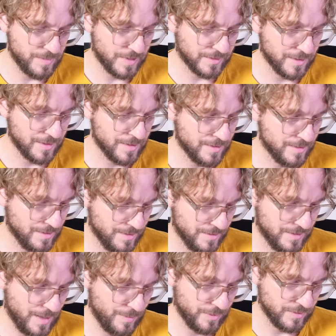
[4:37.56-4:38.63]
button,
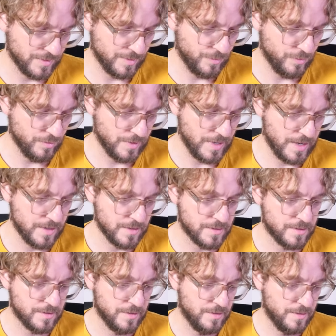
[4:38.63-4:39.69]
tap on the moon
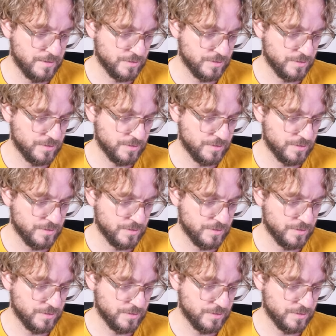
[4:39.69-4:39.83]
layer,